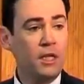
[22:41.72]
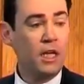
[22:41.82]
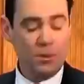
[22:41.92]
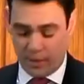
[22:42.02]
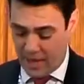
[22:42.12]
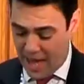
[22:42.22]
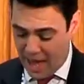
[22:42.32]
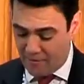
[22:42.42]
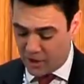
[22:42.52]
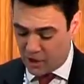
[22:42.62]
dealing with
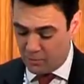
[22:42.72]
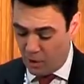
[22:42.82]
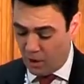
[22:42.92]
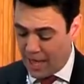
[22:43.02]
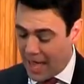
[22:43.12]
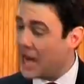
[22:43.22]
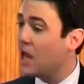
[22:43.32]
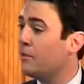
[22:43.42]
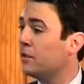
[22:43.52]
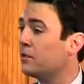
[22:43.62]
ever smaller
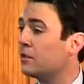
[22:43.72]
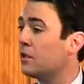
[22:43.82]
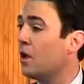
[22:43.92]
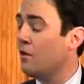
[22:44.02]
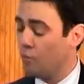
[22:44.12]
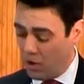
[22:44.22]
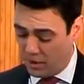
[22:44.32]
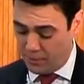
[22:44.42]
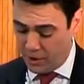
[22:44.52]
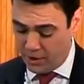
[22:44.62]
elements of
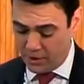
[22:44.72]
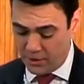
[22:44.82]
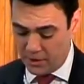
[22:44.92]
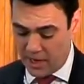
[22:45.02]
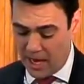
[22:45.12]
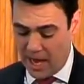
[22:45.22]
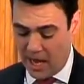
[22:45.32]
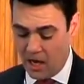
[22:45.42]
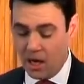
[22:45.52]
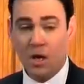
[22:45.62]
one person's
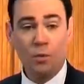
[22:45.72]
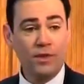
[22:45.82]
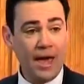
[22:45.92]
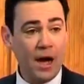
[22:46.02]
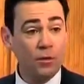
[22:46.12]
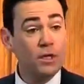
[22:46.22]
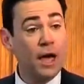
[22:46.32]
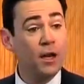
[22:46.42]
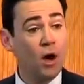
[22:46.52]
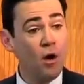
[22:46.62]
care without
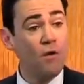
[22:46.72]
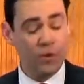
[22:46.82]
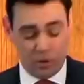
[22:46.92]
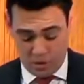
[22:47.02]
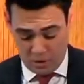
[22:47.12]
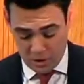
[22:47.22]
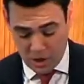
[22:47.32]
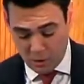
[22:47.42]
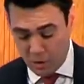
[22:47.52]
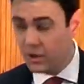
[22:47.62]
an overall
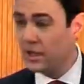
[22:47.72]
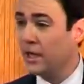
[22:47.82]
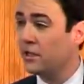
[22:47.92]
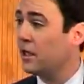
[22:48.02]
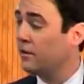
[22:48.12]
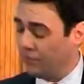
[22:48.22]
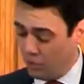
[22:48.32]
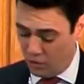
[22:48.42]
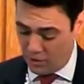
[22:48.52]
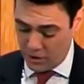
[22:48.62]
coordinating
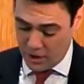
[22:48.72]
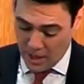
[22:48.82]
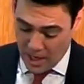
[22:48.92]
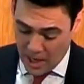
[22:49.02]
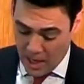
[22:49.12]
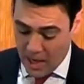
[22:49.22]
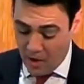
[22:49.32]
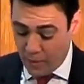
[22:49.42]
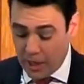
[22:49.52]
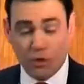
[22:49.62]
force.
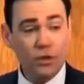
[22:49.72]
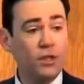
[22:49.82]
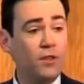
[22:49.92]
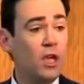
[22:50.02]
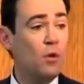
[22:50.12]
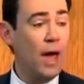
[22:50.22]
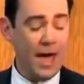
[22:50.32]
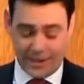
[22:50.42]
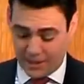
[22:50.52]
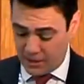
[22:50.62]
If we look to the
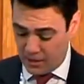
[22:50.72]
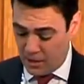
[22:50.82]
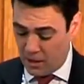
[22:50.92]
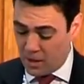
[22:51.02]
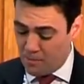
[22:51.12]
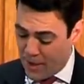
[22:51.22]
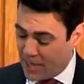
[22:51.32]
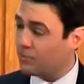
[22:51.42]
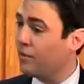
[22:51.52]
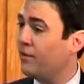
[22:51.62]
US, the
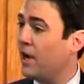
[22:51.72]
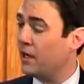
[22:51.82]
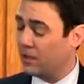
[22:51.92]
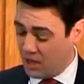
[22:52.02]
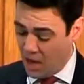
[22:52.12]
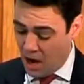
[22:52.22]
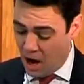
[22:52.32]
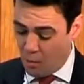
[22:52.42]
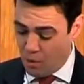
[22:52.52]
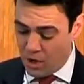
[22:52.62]
best providers
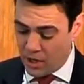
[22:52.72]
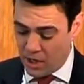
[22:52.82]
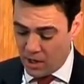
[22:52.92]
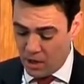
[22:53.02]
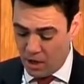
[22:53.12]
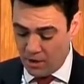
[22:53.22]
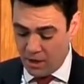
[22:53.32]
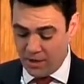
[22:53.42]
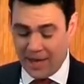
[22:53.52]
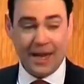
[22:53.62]
are working on
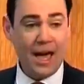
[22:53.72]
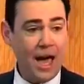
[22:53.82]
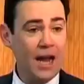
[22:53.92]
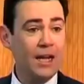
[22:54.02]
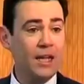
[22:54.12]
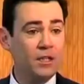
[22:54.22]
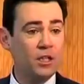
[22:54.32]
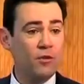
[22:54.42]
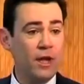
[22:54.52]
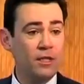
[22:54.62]
that highly
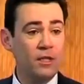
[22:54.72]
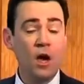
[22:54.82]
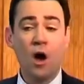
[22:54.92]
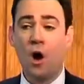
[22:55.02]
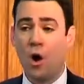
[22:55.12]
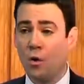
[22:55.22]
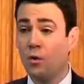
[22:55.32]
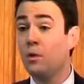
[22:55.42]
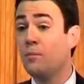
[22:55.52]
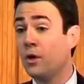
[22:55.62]
integrated
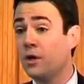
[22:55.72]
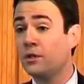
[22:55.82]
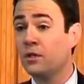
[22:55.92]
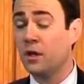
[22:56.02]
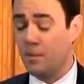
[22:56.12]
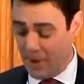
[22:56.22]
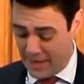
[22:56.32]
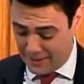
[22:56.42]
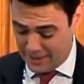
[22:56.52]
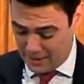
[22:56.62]
whole person
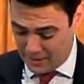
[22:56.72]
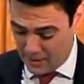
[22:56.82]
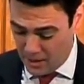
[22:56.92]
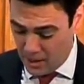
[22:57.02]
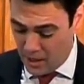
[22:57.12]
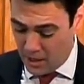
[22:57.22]
basis,